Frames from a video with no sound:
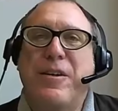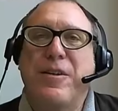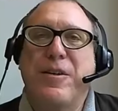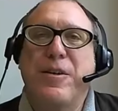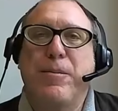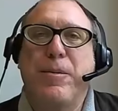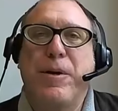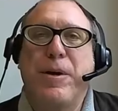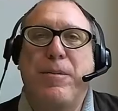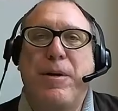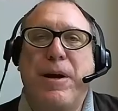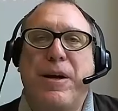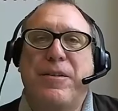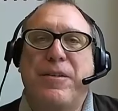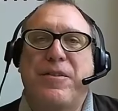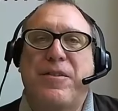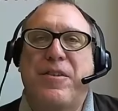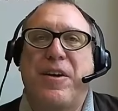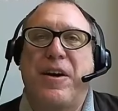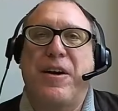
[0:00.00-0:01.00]
a little bit
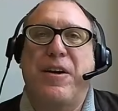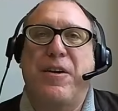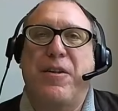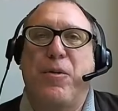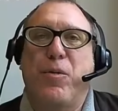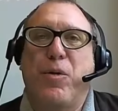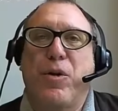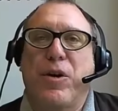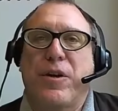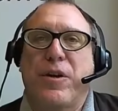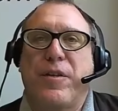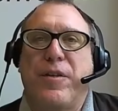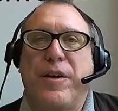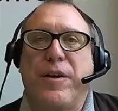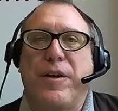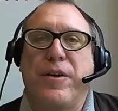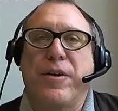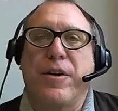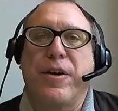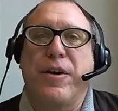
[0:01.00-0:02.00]
about uh, the work that
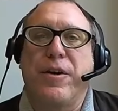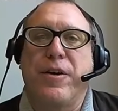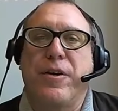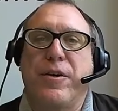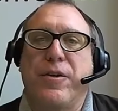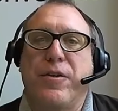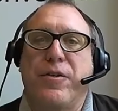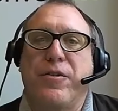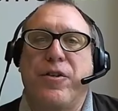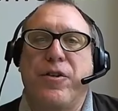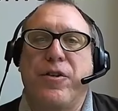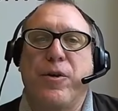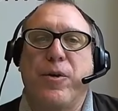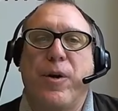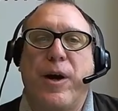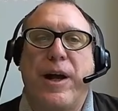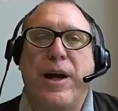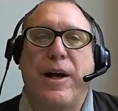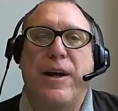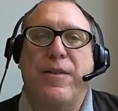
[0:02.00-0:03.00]
you're going to
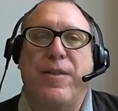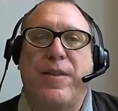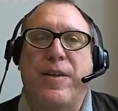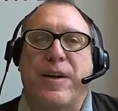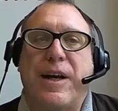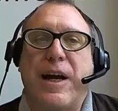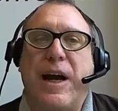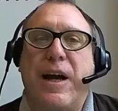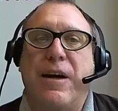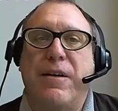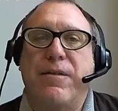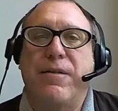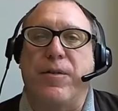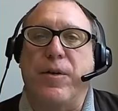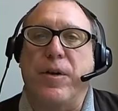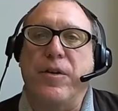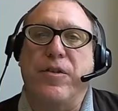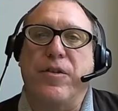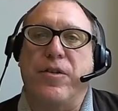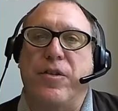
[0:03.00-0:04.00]
do at the
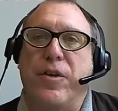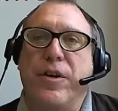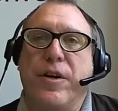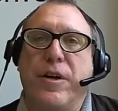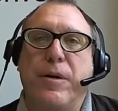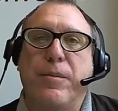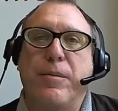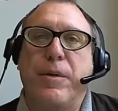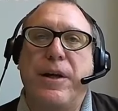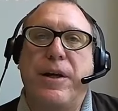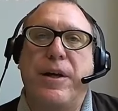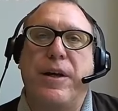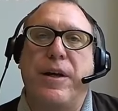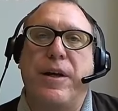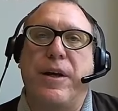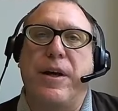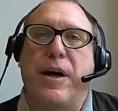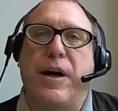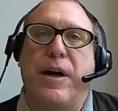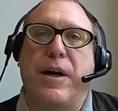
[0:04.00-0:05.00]
conference? So you're going to
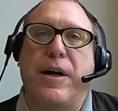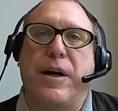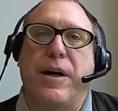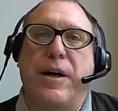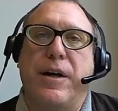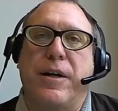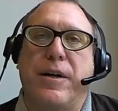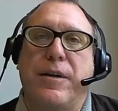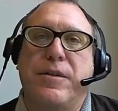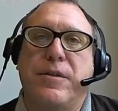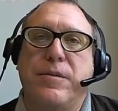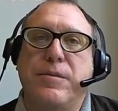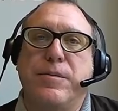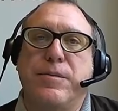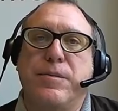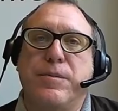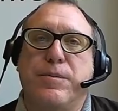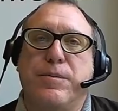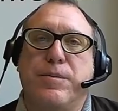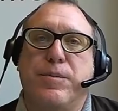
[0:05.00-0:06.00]
be uh,
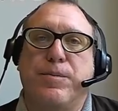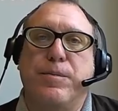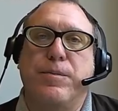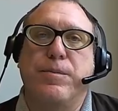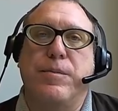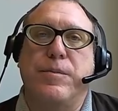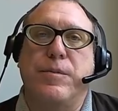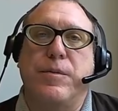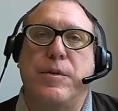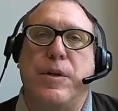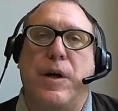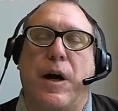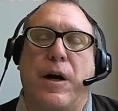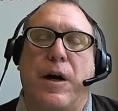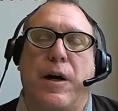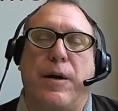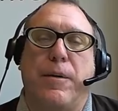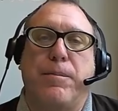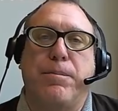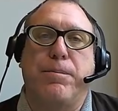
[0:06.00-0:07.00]

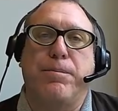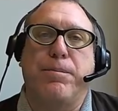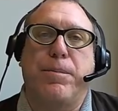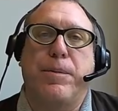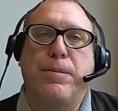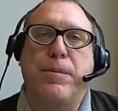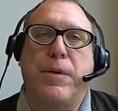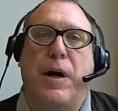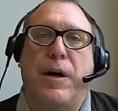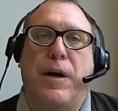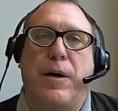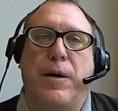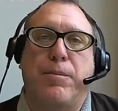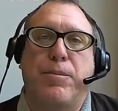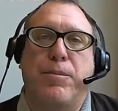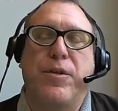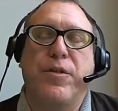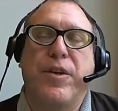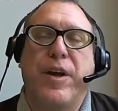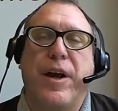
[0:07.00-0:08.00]
uh um,
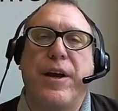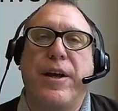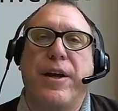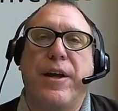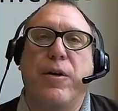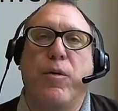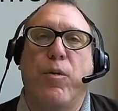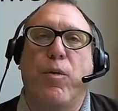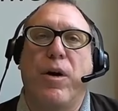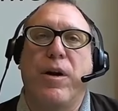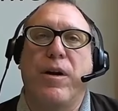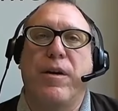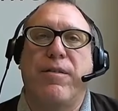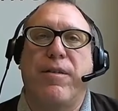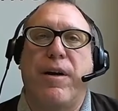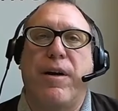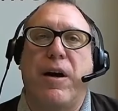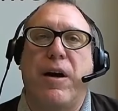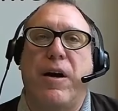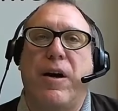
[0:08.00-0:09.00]
presenting one of
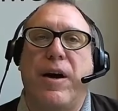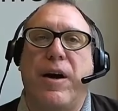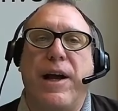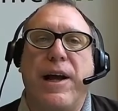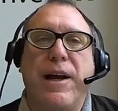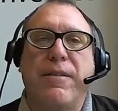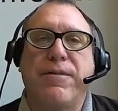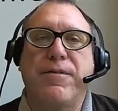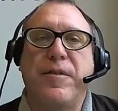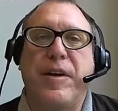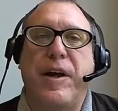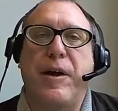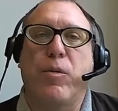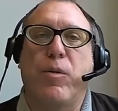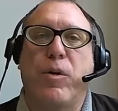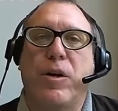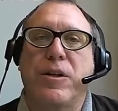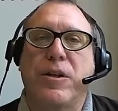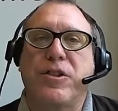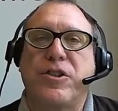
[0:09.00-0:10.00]
our half-day
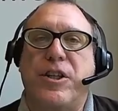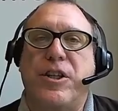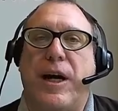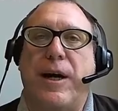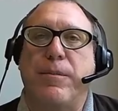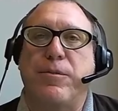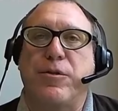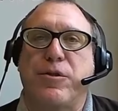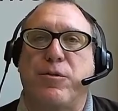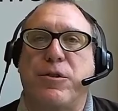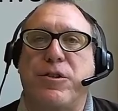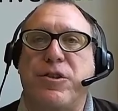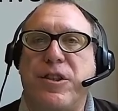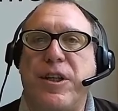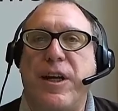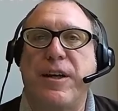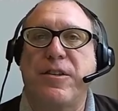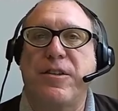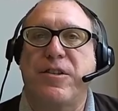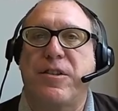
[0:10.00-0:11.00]
workshops, which
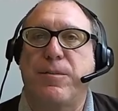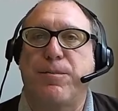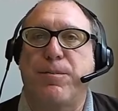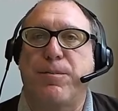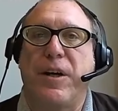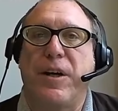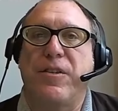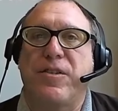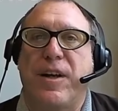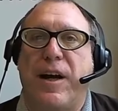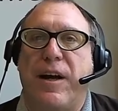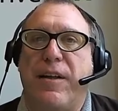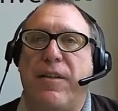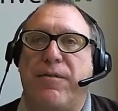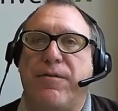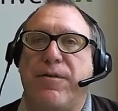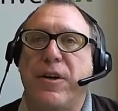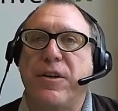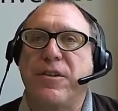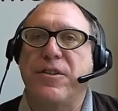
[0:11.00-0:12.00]
takes place on the
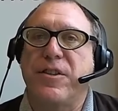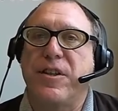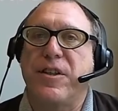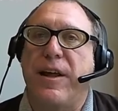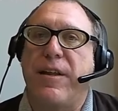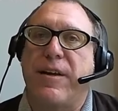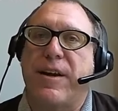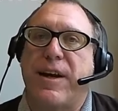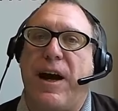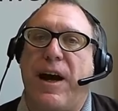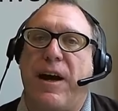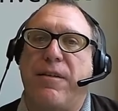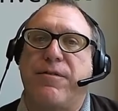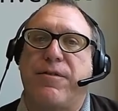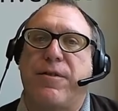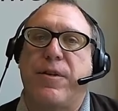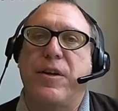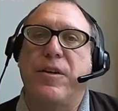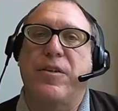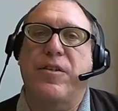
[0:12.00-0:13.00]
first day of the
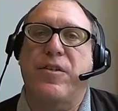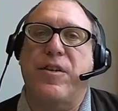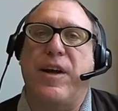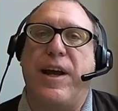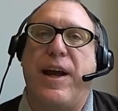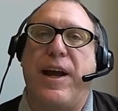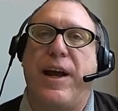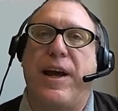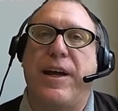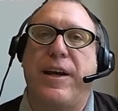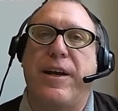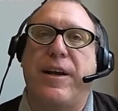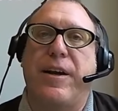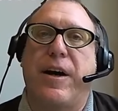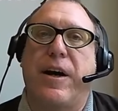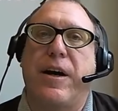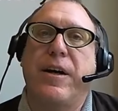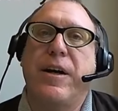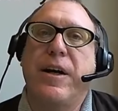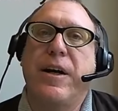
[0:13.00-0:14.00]
conference, and
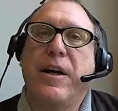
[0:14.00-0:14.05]
uh,